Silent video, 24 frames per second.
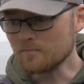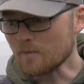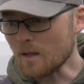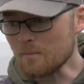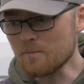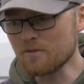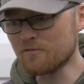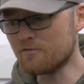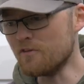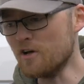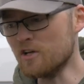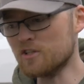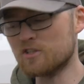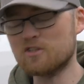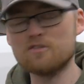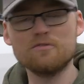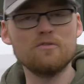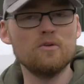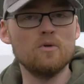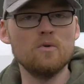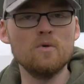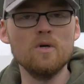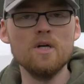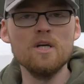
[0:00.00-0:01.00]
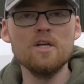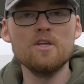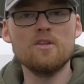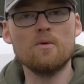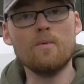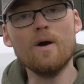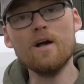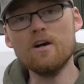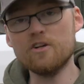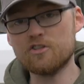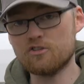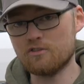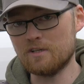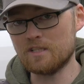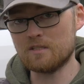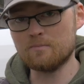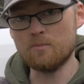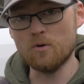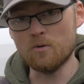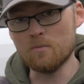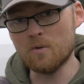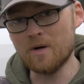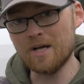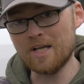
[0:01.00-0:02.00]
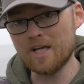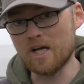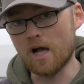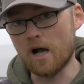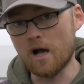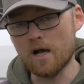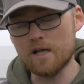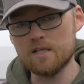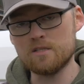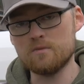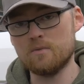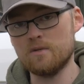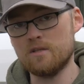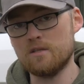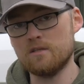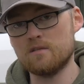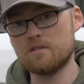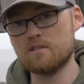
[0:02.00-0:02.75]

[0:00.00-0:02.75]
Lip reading: But first of all, the way I transport my car is with a